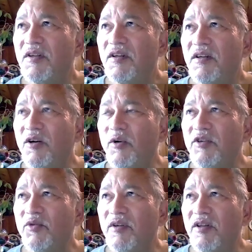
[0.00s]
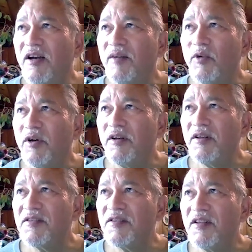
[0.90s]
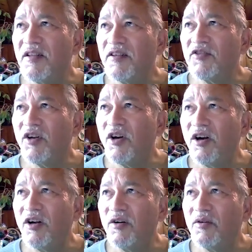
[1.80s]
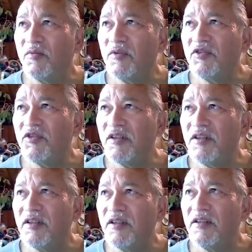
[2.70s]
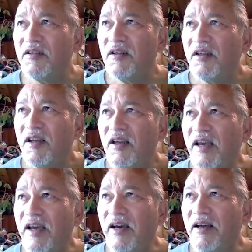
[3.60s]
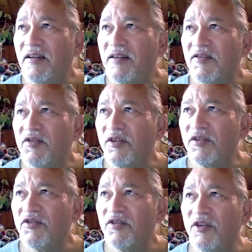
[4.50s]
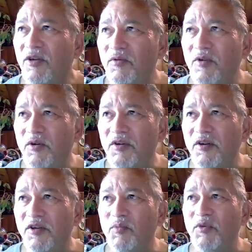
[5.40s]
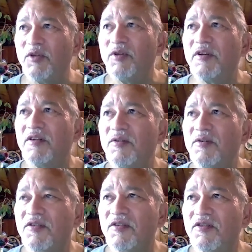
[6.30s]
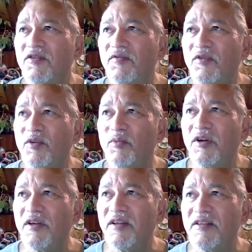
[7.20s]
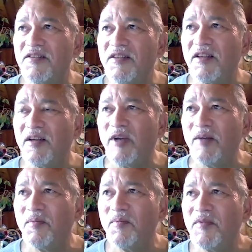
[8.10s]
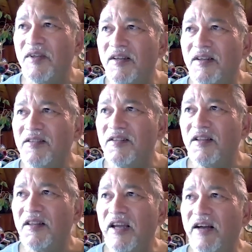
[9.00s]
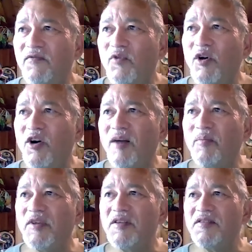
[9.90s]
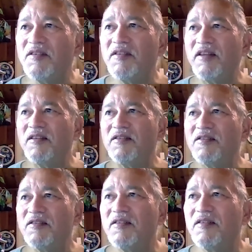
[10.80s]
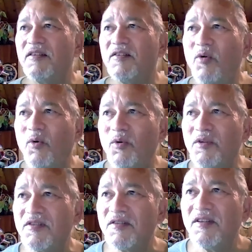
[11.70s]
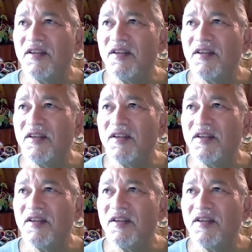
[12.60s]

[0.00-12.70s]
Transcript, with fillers: go into a library in a city like Chicago, which I did, and search, you know, go to their computer and do a search for your book and to see it come up. See that they have four copies and that there's their holds,